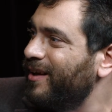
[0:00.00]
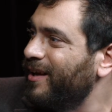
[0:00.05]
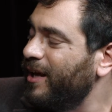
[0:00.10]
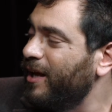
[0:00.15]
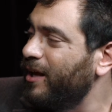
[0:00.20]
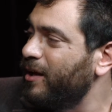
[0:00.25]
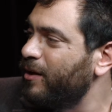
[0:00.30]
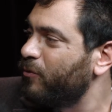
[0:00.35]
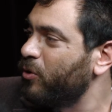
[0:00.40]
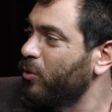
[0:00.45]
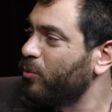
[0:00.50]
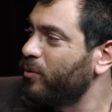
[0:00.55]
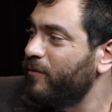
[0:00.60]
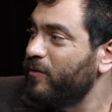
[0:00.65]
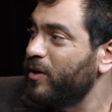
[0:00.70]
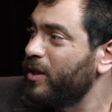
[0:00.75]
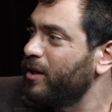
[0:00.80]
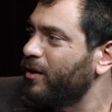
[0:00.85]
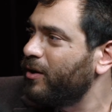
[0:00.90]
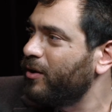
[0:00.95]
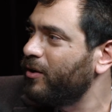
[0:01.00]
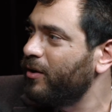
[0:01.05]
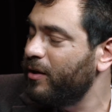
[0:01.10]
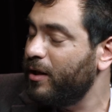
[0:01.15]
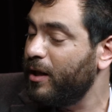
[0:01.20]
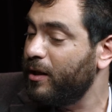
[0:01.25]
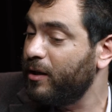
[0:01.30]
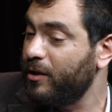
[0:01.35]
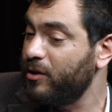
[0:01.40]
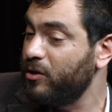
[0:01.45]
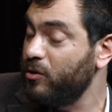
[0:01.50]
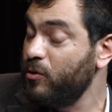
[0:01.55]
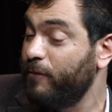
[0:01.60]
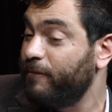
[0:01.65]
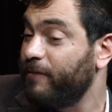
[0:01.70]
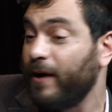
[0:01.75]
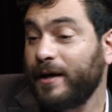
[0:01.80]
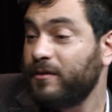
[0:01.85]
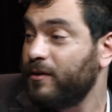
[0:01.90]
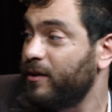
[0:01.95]
And if you're living there, you
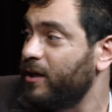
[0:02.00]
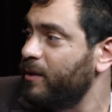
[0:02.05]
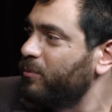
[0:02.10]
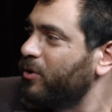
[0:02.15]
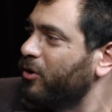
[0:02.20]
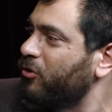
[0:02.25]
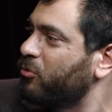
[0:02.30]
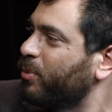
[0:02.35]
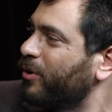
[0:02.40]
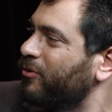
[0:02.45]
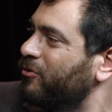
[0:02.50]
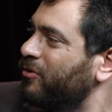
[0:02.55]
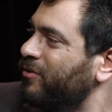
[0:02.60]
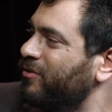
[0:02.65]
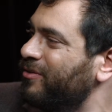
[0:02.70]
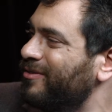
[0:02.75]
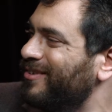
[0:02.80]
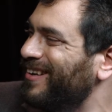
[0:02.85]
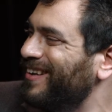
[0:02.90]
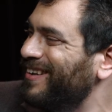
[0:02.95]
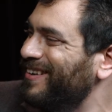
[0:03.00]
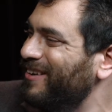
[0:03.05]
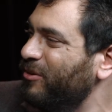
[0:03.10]
fight to keep those prisons.